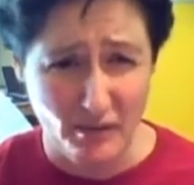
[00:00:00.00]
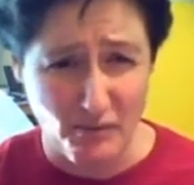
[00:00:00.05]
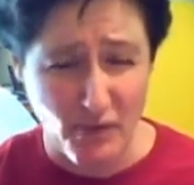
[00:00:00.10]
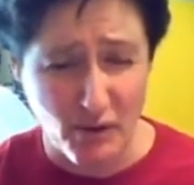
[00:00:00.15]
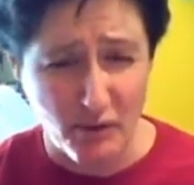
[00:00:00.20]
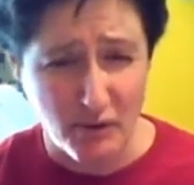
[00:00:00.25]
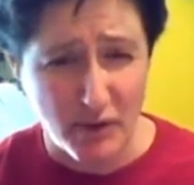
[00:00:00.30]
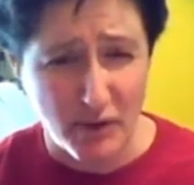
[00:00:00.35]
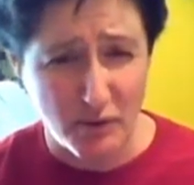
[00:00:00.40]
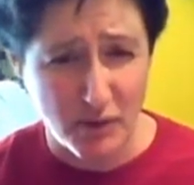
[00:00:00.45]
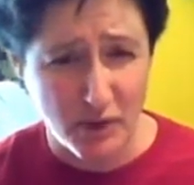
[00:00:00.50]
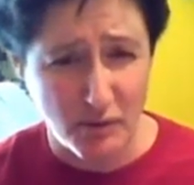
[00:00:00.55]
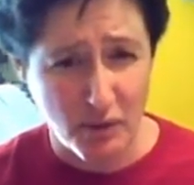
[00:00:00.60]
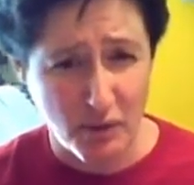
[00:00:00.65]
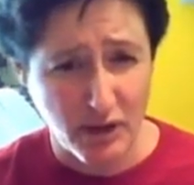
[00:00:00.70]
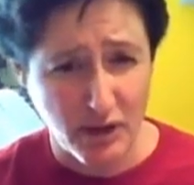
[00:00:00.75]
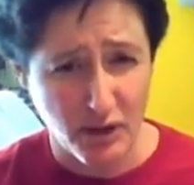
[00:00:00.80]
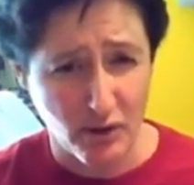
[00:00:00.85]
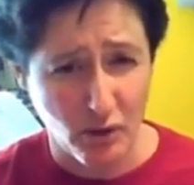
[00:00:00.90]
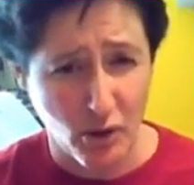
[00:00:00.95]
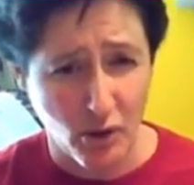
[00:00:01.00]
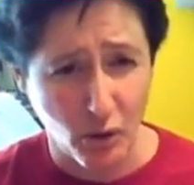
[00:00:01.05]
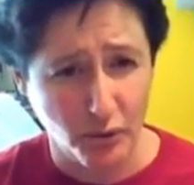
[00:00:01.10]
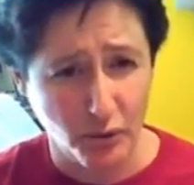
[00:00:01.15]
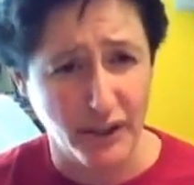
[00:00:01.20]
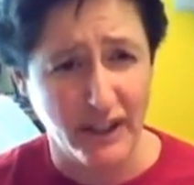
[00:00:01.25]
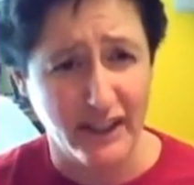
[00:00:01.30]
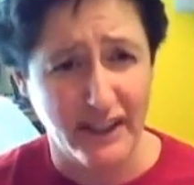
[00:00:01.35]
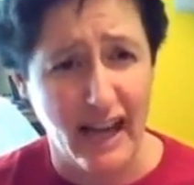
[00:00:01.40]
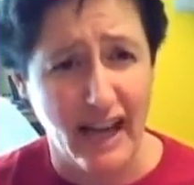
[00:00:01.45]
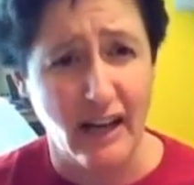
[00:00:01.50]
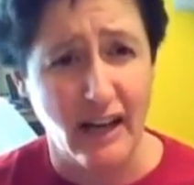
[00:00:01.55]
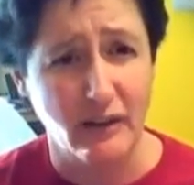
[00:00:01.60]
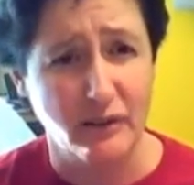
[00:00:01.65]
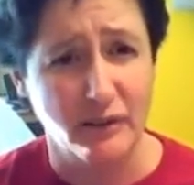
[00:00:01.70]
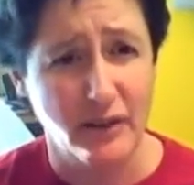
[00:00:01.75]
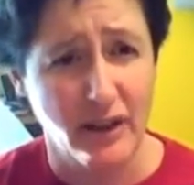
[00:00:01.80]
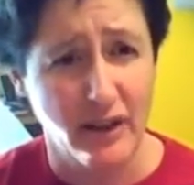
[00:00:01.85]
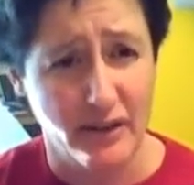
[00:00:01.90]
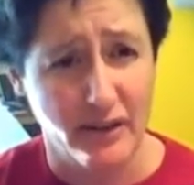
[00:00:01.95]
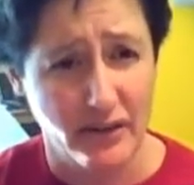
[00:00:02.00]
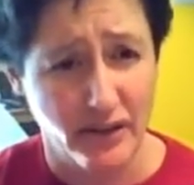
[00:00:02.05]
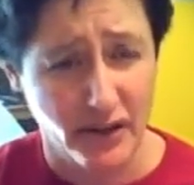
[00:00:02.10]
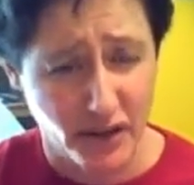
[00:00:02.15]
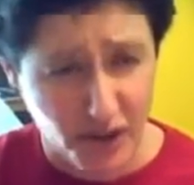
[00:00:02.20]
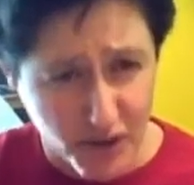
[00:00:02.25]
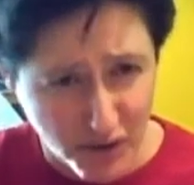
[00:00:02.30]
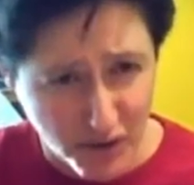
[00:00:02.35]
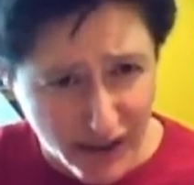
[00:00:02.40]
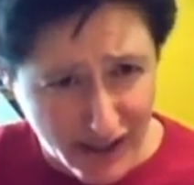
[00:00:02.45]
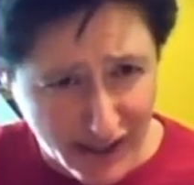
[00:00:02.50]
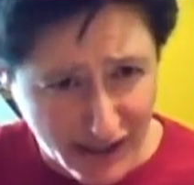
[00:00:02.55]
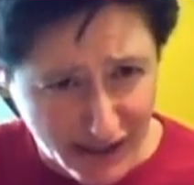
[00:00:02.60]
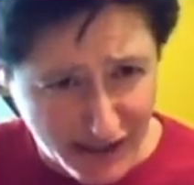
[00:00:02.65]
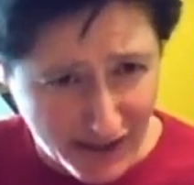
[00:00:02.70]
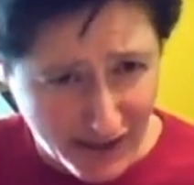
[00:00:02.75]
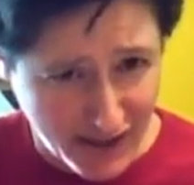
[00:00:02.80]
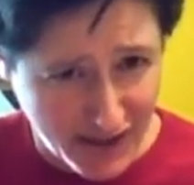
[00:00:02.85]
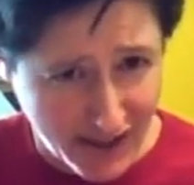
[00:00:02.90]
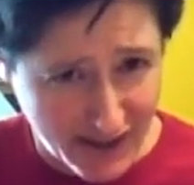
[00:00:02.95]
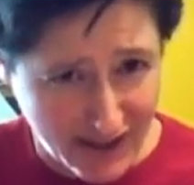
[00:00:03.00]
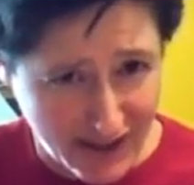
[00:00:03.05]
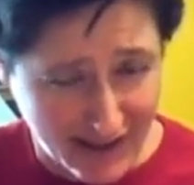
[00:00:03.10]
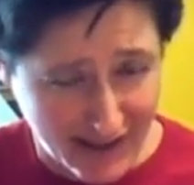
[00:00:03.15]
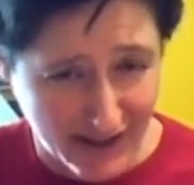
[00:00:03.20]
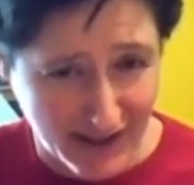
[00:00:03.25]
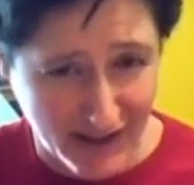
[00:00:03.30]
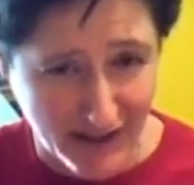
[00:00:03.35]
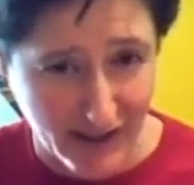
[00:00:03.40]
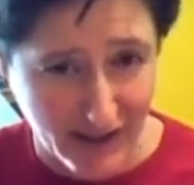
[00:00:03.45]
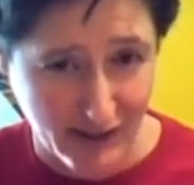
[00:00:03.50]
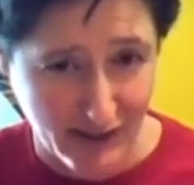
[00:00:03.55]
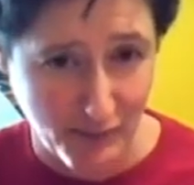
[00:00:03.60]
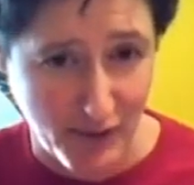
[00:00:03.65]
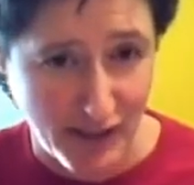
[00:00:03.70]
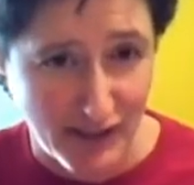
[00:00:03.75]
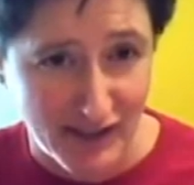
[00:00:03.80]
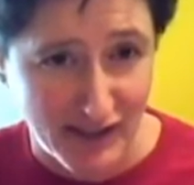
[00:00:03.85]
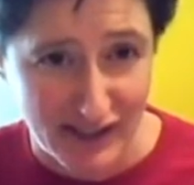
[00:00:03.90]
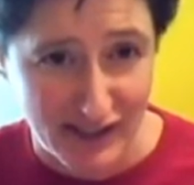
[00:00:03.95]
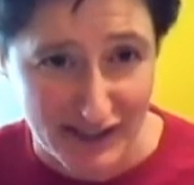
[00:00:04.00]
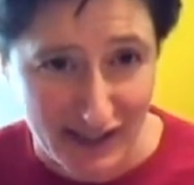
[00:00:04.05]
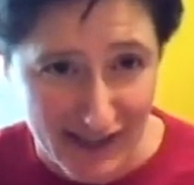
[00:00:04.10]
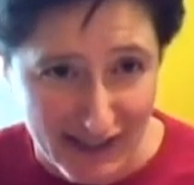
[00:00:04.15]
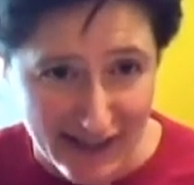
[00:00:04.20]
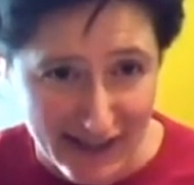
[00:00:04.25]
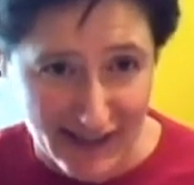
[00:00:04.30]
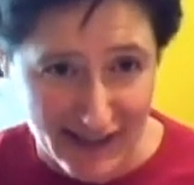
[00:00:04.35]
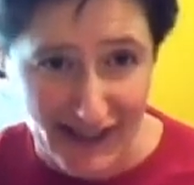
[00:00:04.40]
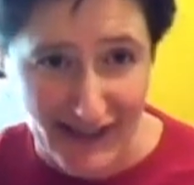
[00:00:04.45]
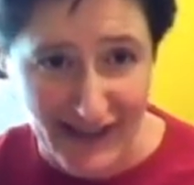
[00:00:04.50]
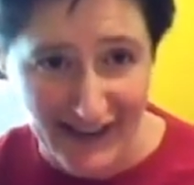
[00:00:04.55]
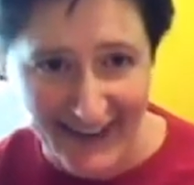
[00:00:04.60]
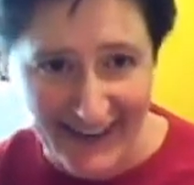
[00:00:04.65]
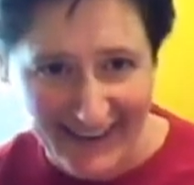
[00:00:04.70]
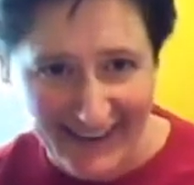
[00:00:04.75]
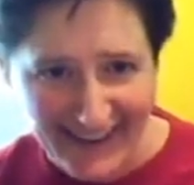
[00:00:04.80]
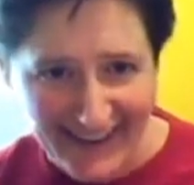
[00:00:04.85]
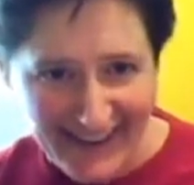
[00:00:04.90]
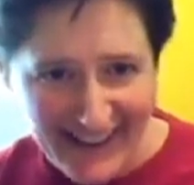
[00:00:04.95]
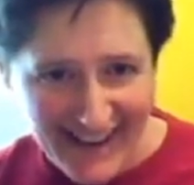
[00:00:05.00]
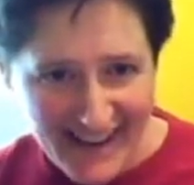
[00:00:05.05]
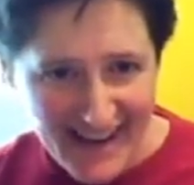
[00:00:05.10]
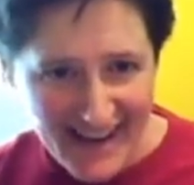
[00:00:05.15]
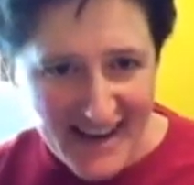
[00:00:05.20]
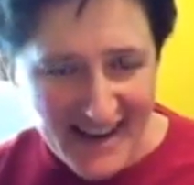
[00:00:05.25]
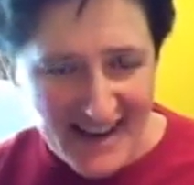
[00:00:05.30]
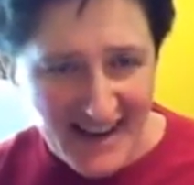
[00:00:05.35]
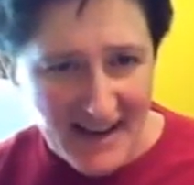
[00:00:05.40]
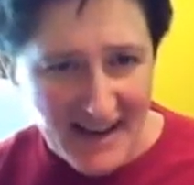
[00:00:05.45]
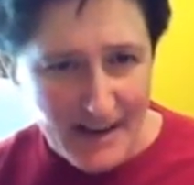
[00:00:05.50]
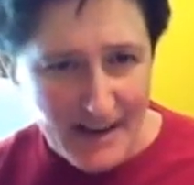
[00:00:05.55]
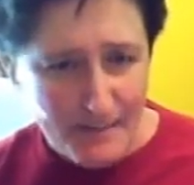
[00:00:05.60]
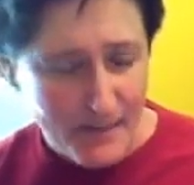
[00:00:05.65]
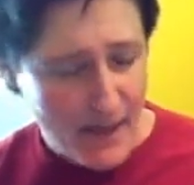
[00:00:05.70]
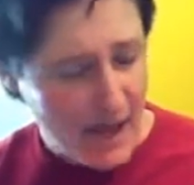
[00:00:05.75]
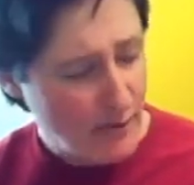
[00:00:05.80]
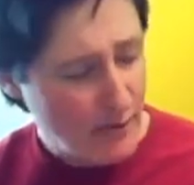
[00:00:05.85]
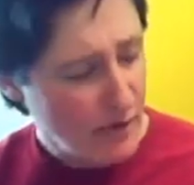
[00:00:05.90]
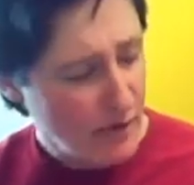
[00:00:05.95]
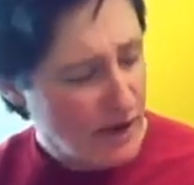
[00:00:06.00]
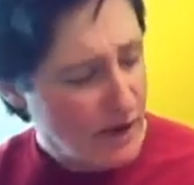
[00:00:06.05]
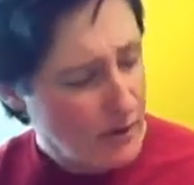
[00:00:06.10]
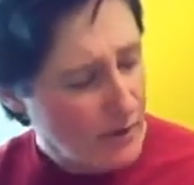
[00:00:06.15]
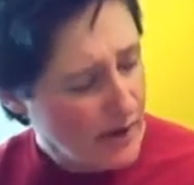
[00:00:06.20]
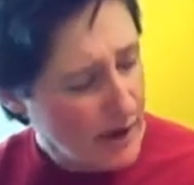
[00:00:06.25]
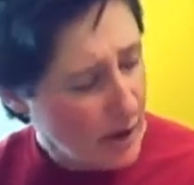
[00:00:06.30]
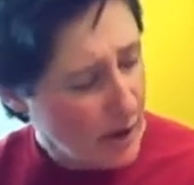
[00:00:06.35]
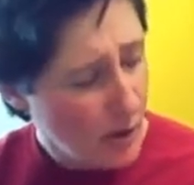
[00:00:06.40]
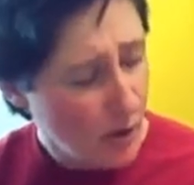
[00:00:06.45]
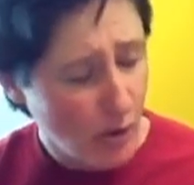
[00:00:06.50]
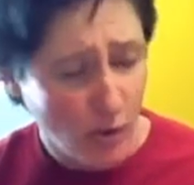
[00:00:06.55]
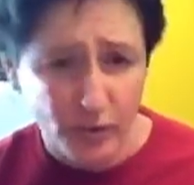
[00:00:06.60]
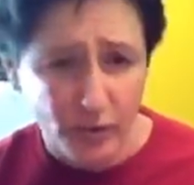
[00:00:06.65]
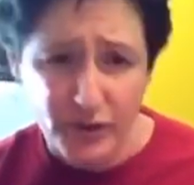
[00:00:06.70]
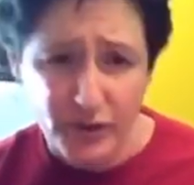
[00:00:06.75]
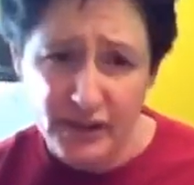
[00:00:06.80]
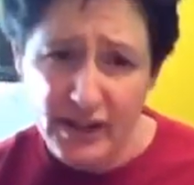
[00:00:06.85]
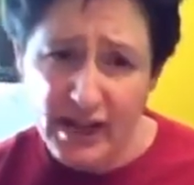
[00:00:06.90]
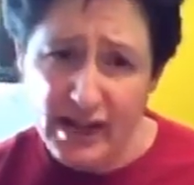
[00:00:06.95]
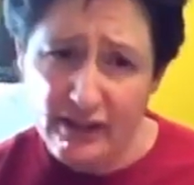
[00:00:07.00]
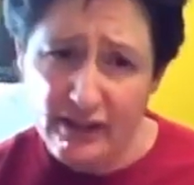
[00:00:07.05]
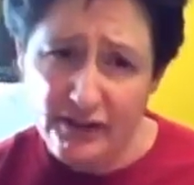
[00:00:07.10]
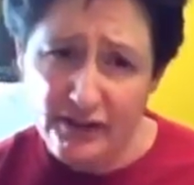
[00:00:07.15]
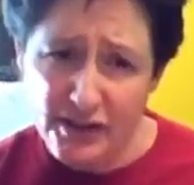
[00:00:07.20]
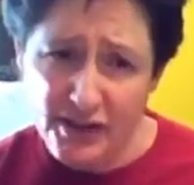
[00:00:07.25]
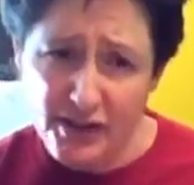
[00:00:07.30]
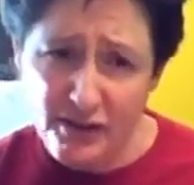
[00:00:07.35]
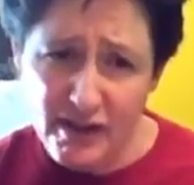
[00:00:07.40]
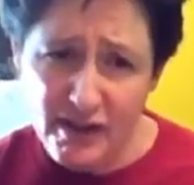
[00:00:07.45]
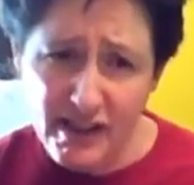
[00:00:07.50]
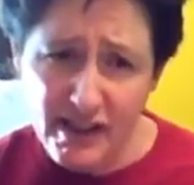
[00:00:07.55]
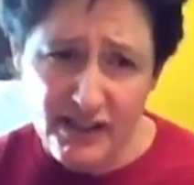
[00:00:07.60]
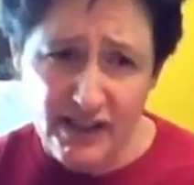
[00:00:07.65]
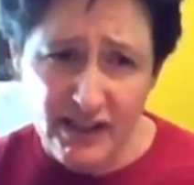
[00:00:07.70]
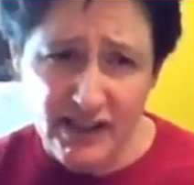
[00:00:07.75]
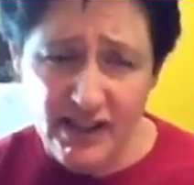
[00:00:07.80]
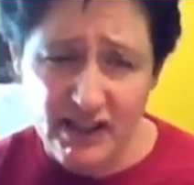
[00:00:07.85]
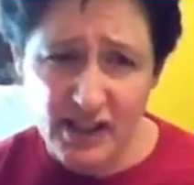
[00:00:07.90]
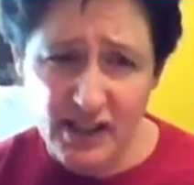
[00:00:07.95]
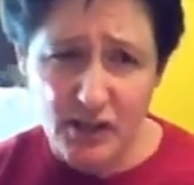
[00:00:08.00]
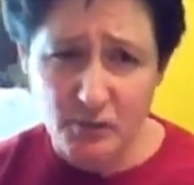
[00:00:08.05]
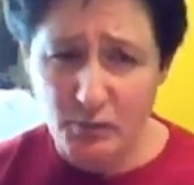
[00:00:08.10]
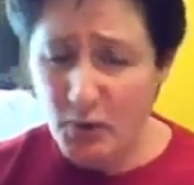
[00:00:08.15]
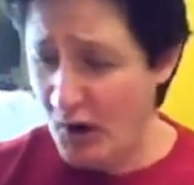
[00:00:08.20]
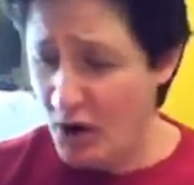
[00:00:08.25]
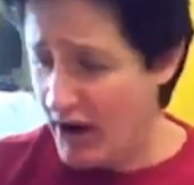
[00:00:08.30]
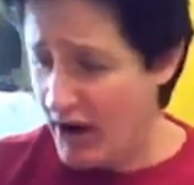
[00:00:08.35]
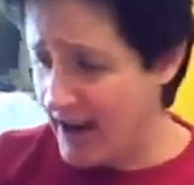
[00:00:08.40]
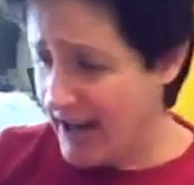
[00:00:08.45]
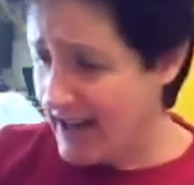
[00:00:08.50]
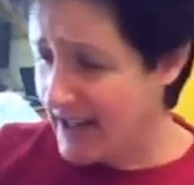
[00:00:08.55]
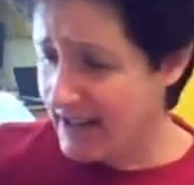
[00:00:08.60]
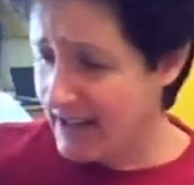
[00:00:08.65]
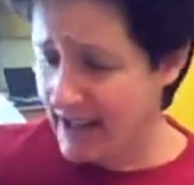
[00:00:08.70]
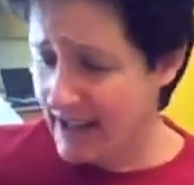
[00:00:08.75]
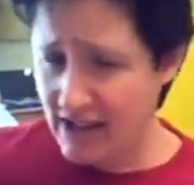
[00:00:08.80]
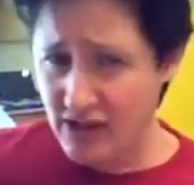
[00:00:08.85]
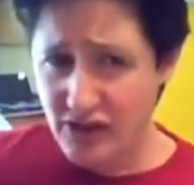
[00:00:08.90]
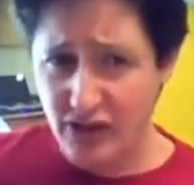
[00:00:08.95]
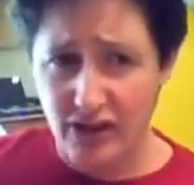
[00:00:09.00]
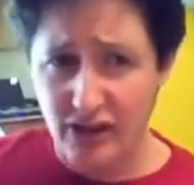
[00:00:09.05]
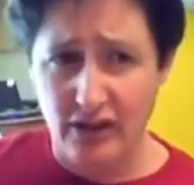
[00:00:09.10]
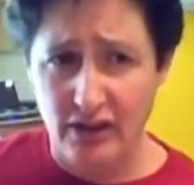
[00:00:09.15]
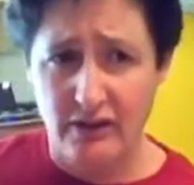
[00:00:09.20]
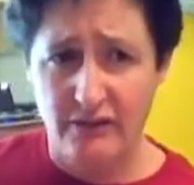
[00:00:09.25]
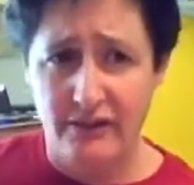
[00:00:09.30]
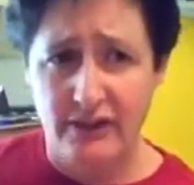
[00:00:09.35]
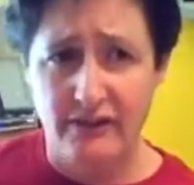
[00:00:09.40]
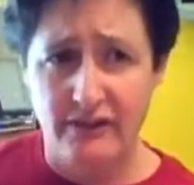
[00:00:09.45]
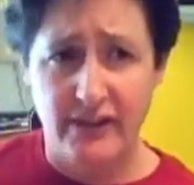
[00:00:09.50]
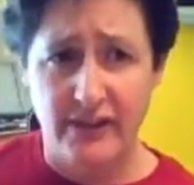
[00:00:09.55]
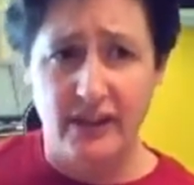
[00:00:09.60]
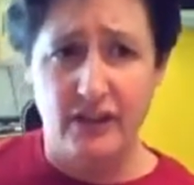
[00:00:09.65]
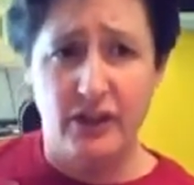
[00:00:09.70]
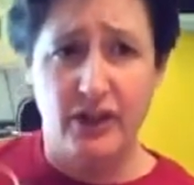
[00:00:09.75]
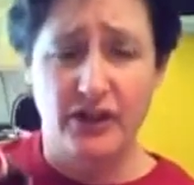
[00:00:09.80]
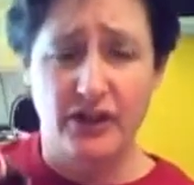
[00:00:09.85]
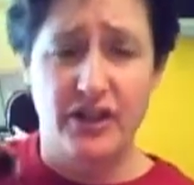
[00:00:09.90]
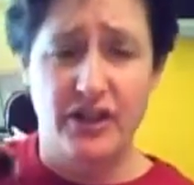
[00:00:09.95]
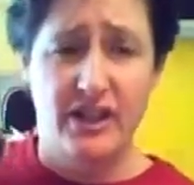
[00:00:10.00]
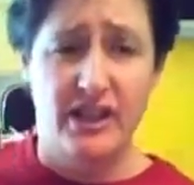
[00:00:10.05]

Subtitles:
but when you depress, you're holding down the strings. This is as basic as I can get. And where you want to hold down the strings, and this is the part I didn't actually learn for a very long